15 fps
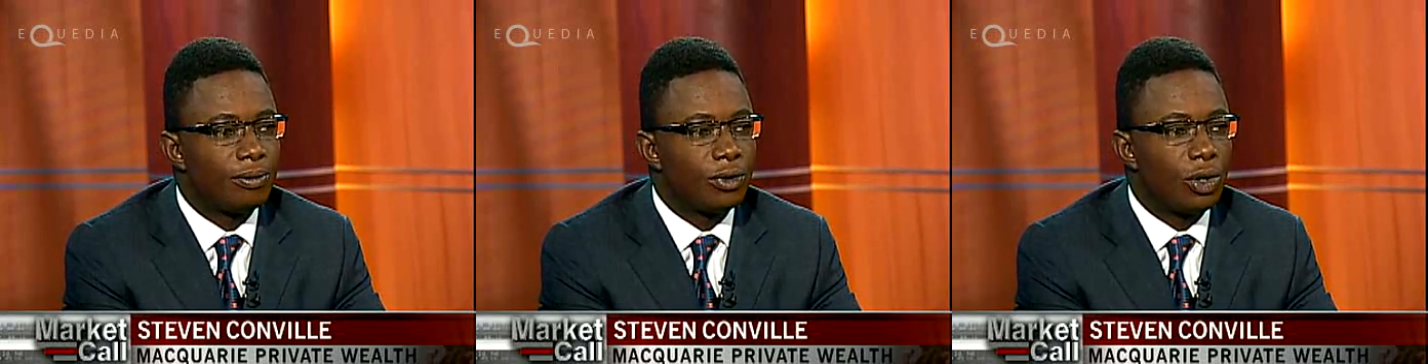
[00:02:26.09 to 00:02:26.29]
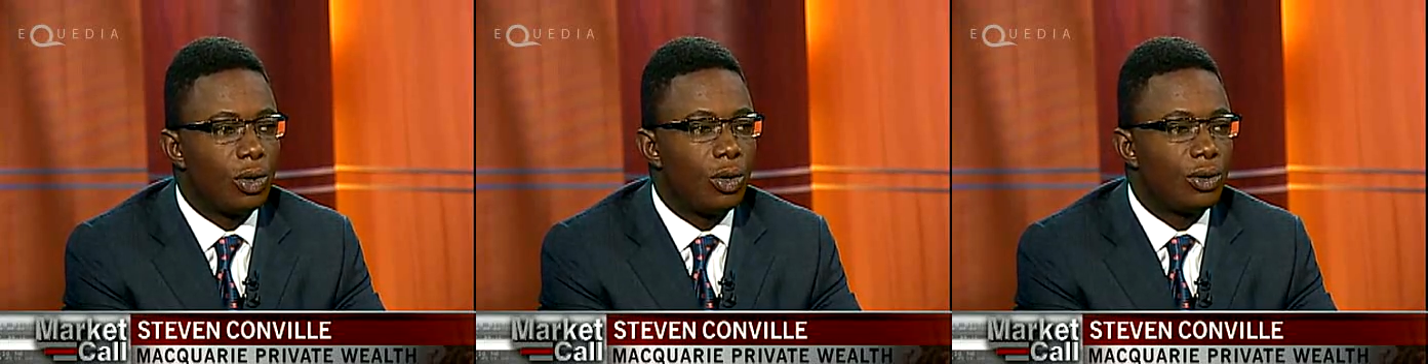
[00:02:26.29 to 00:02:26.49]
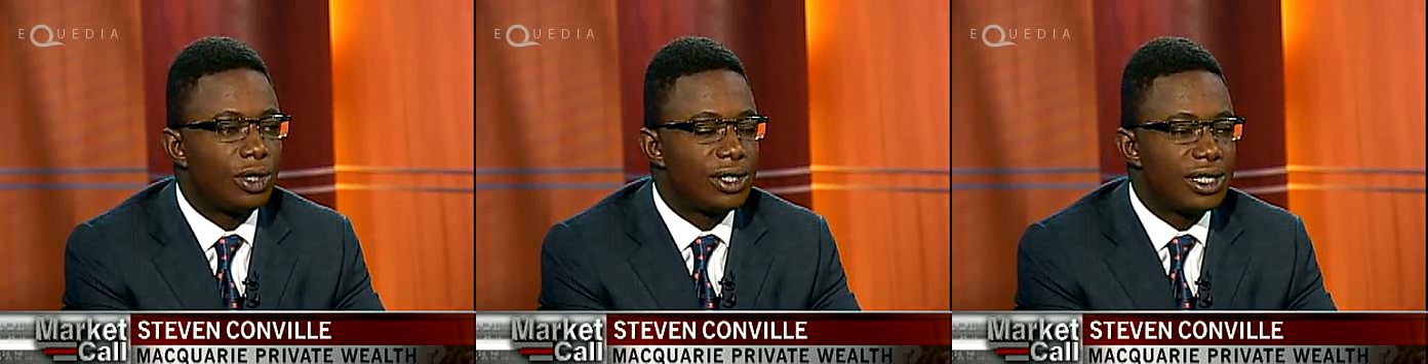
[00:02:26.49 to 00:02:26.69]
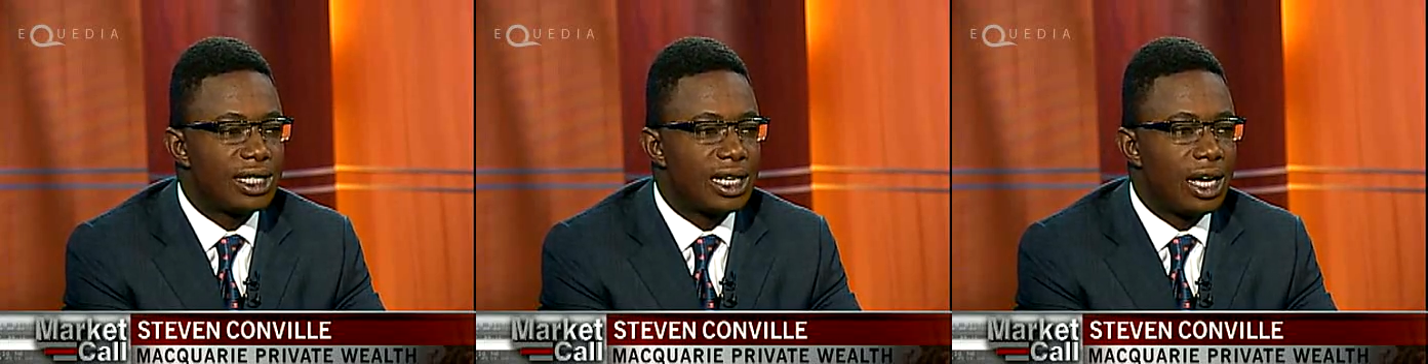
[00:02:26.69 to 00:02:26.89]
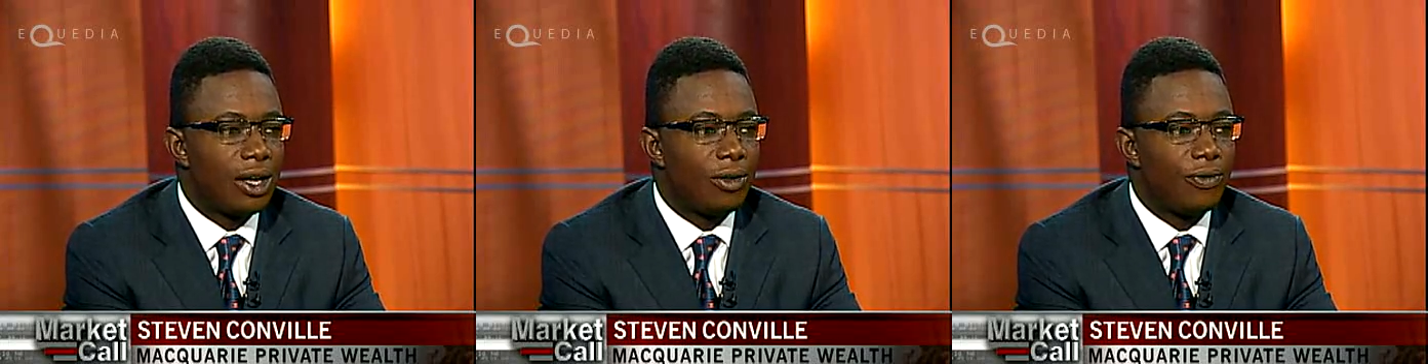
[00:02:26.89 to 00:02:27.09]
gold
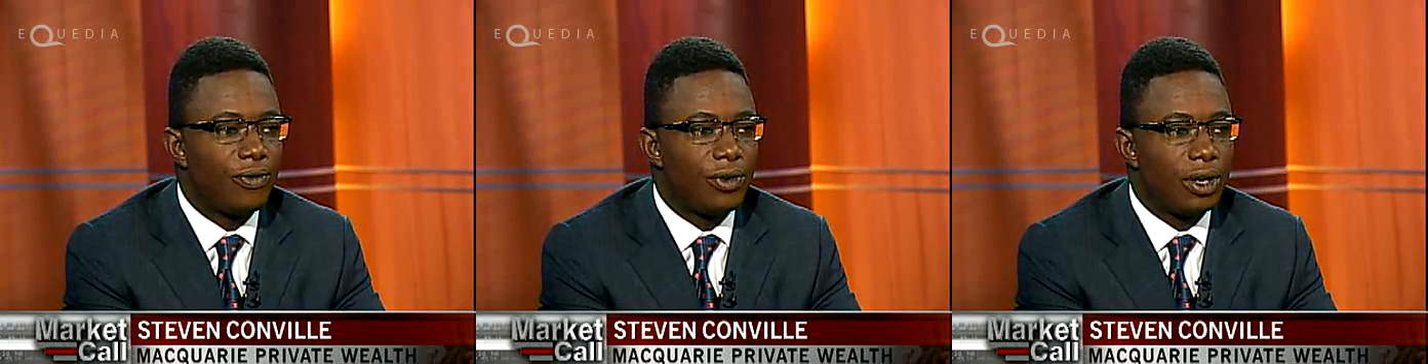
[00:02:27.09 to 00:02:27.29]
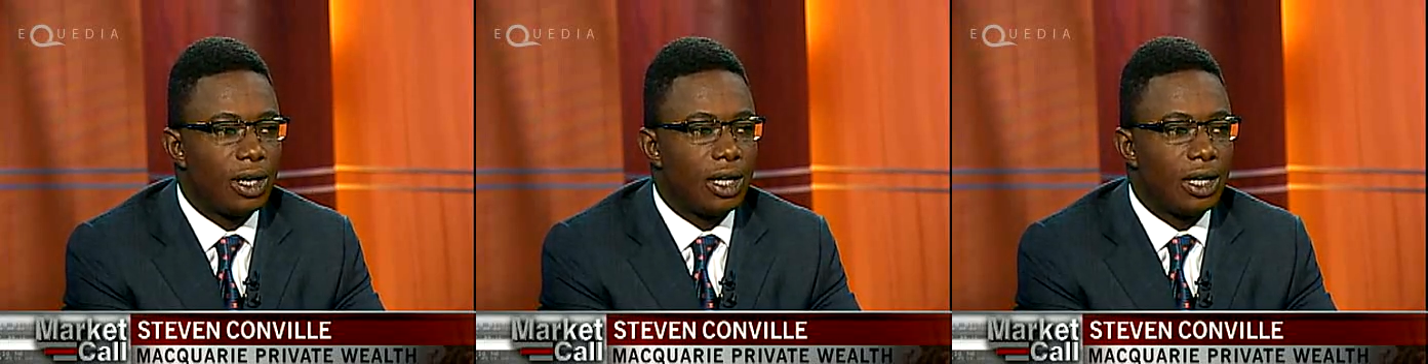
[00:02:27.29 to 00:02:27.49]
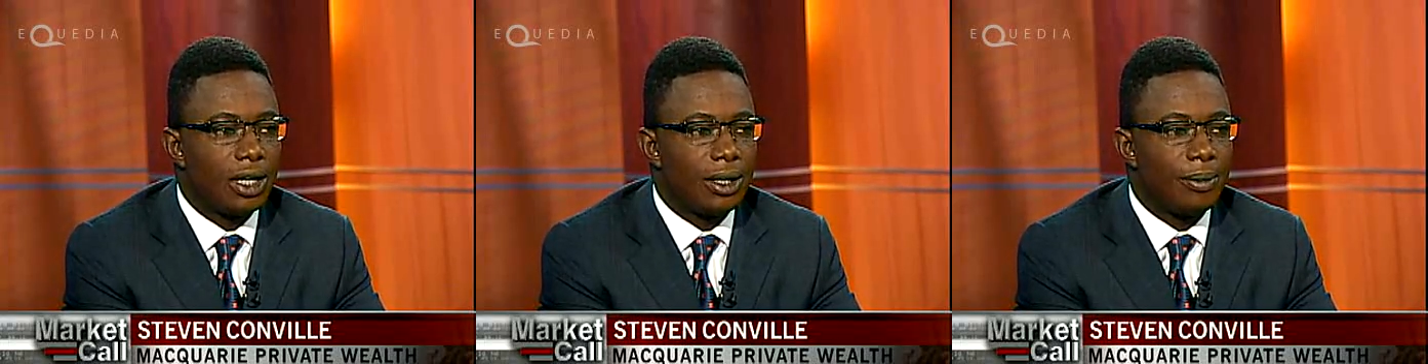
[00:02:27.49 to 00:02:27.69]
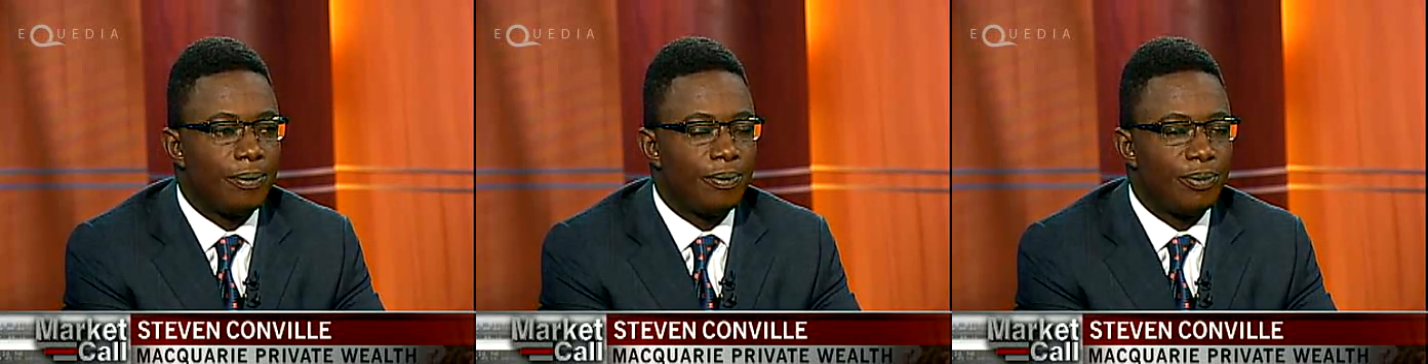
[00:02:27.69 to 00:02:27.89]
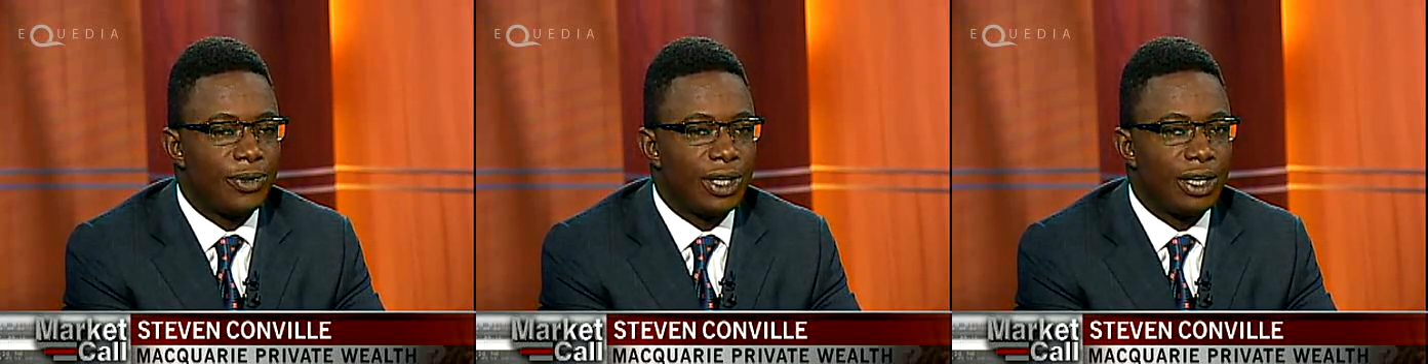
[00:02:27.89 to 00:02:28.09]
itself
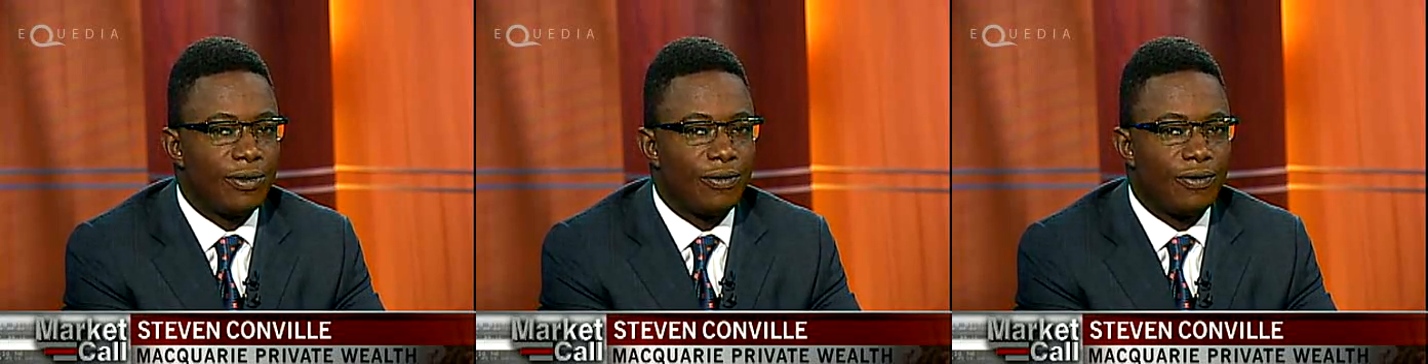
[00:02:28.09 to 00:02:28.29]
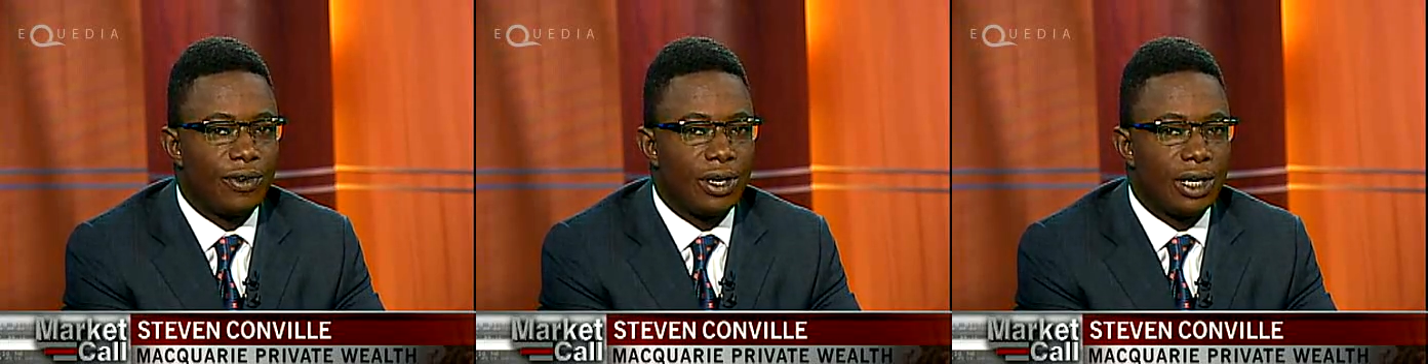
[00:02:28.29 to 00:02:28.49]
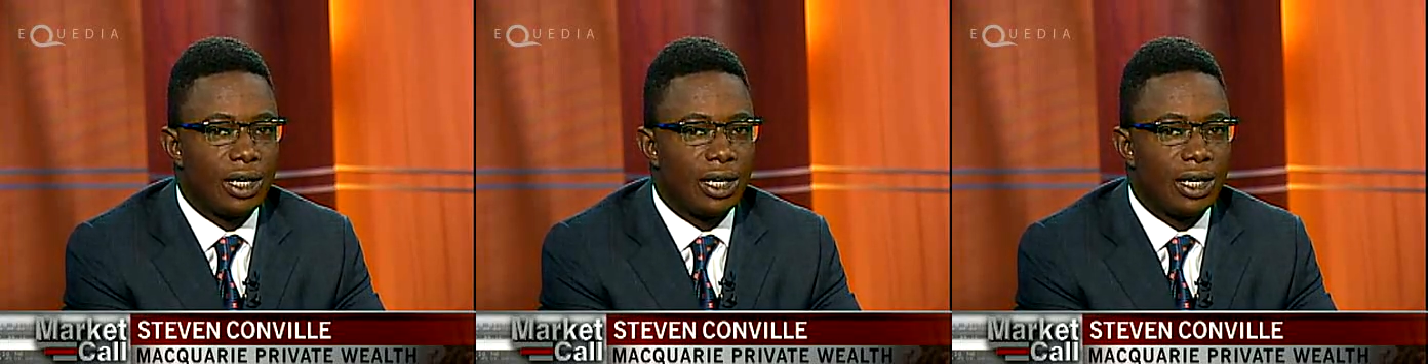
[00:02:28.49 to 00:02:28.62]
if